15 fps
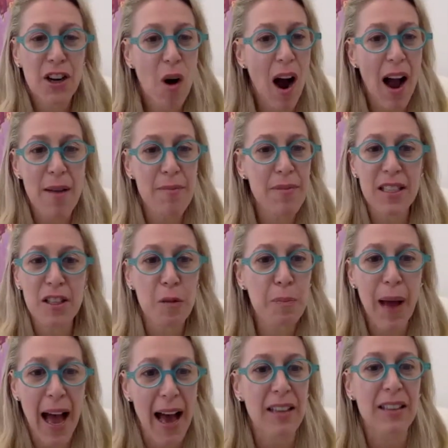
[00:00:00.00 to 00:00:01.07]
you know, I'm still
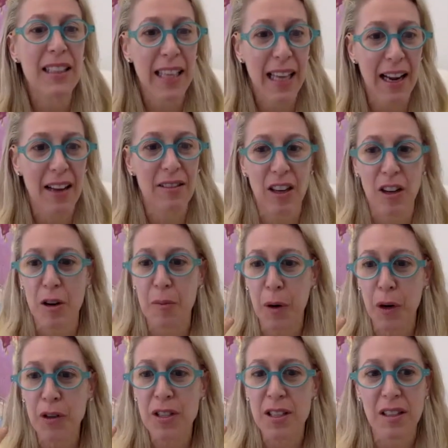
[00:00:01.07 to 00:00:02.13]
battling out on a
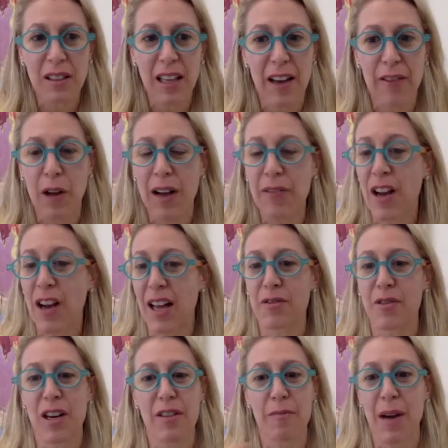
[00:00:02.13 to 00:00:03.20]
personal level. I've
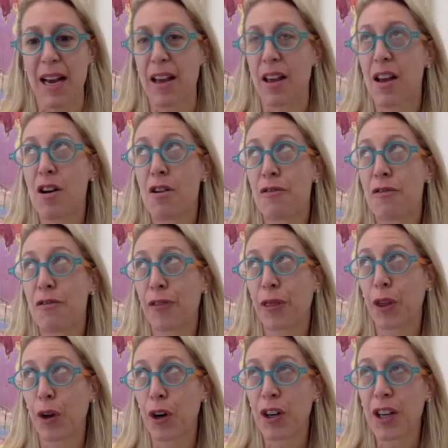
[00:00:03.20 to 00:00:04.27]
gotten rid of my
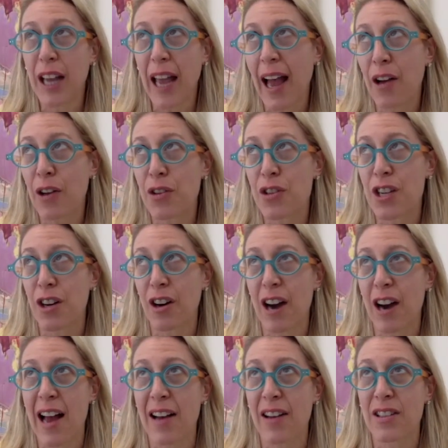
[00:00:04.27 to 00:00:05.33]
third couch in our
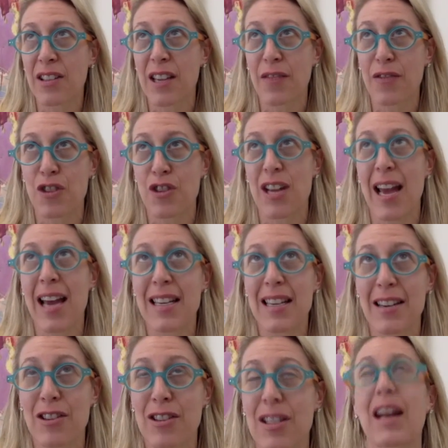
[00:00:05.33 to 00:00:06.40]
house after ten
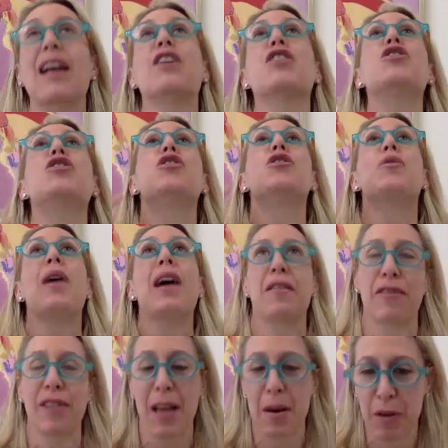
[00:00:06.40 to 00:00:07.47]
years that I knew
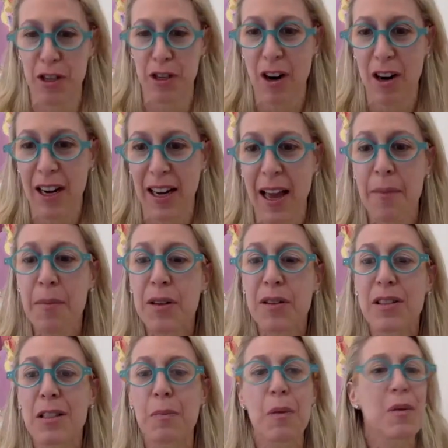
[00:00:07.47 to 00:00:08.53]
had flame retardant
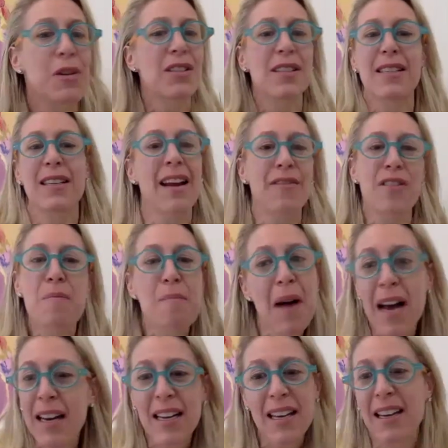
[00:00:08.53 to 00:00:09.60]
chemicals, but we just didn't have the
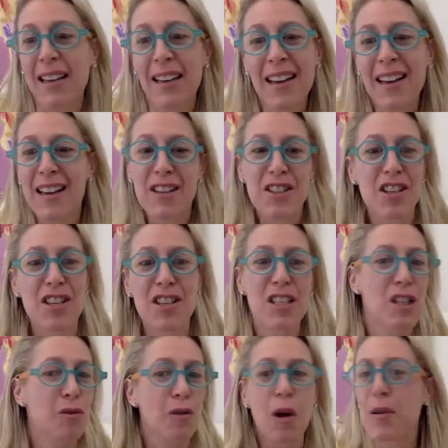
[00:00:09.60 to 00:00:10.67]
money to
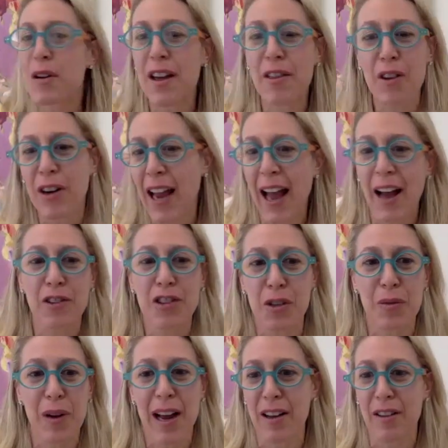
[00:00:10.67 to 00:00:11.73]
just throw another couch
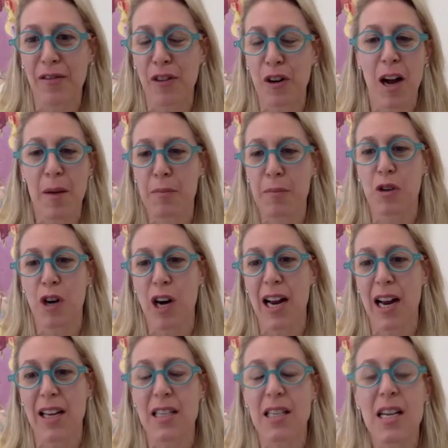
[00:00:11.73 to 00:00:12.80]
around for a couple
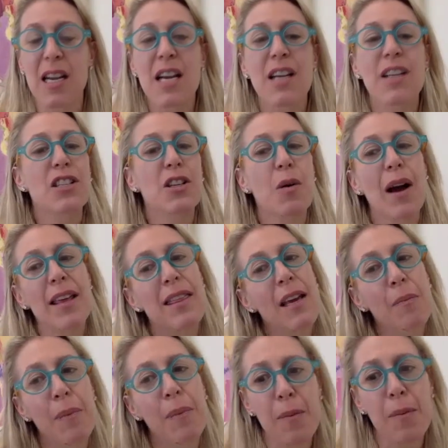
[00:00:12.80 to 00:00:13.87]
grand. So I
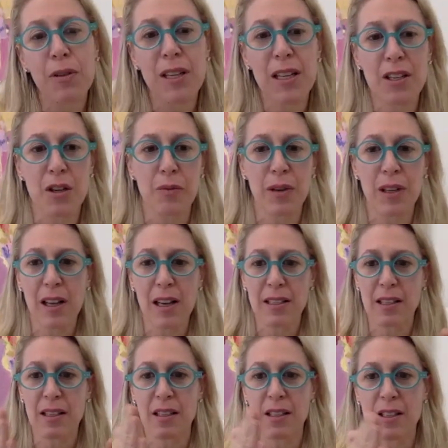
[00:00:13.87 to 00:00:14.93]
think people need to
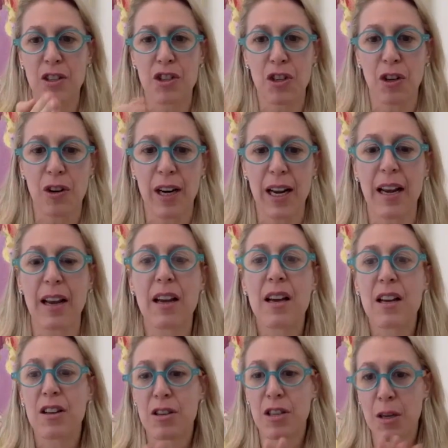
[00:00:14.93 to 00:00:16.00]
realize this is a journey
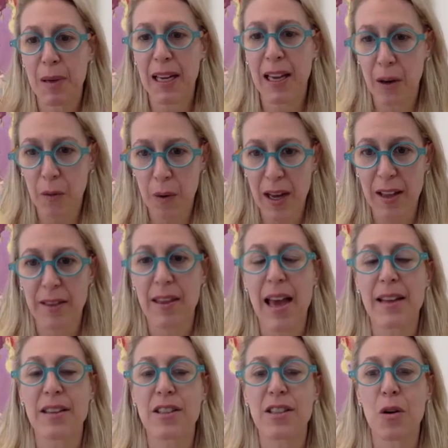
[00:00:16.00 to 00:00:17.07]
to begin with.
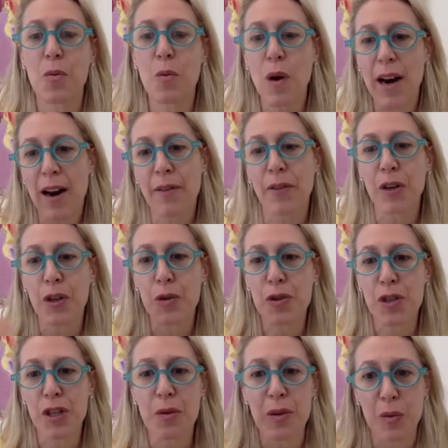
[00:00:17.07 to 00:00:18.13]
And so whatever you
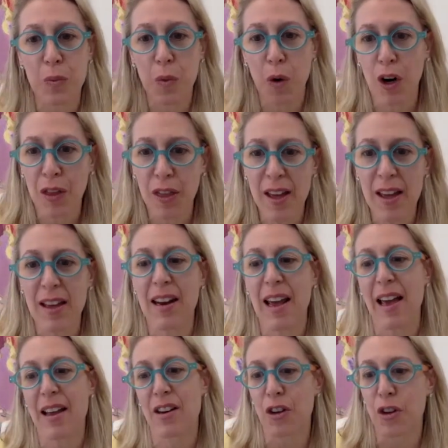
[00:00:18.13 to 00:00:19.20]
do is worth it
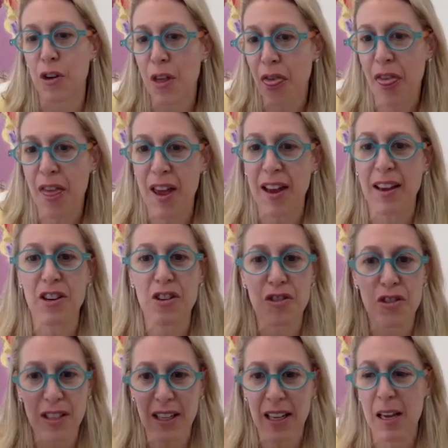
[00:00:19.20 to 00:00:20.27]
and a good thing, and you
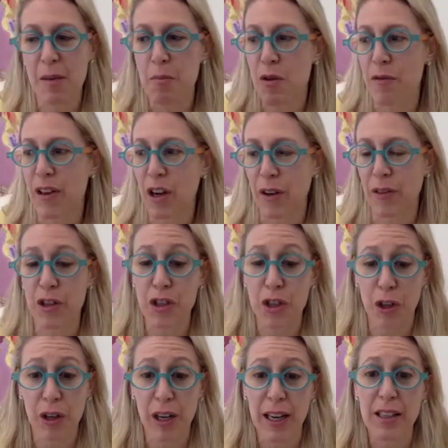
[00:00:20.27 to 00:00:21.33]
just keep moving on the
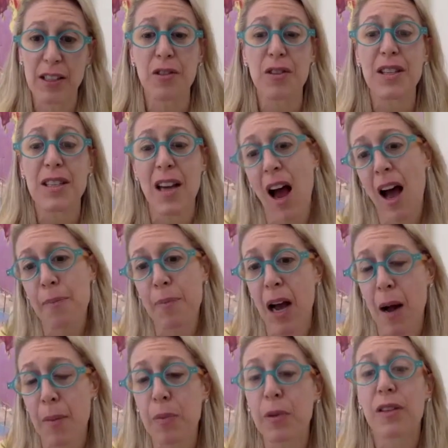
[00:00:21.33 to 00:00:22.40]
journey. So the top
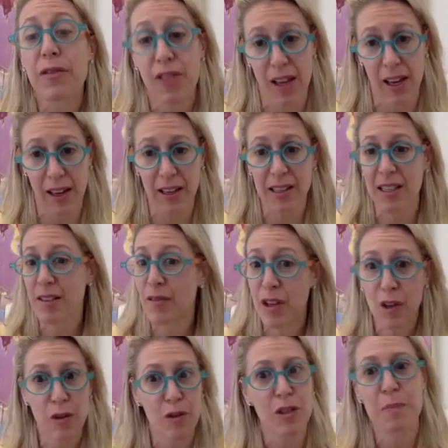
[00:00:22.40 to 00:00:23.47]
couple of things,
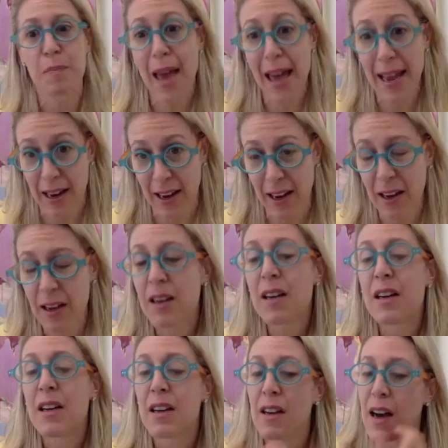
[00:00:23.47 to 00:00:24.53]
even though there's many,
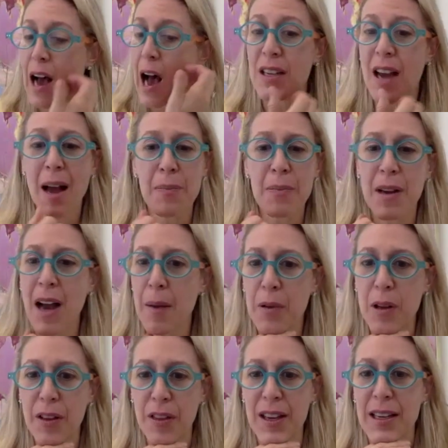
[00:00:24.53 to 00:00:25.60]
the top
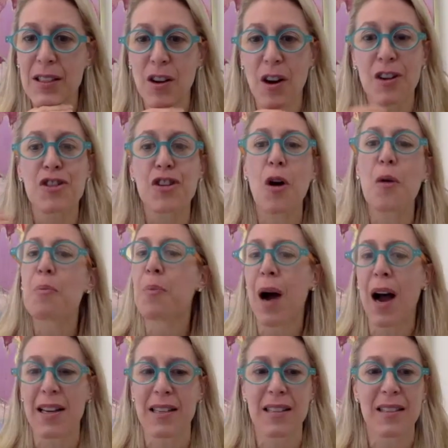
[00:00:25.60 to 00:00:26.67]
couple of things are, don't
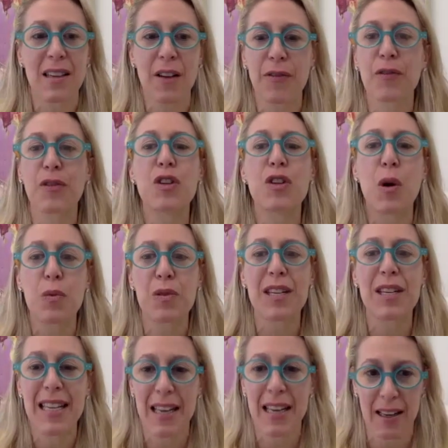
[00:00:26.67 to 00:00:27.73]
buy stuff if you don't
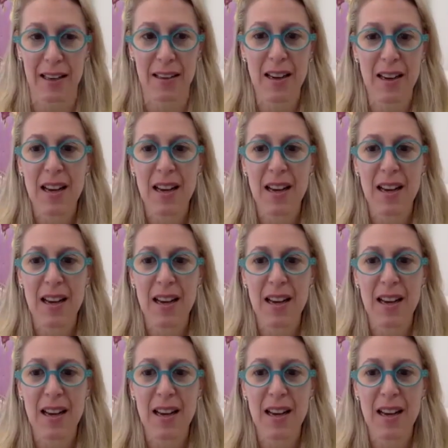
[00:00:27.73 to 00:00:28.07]
need it.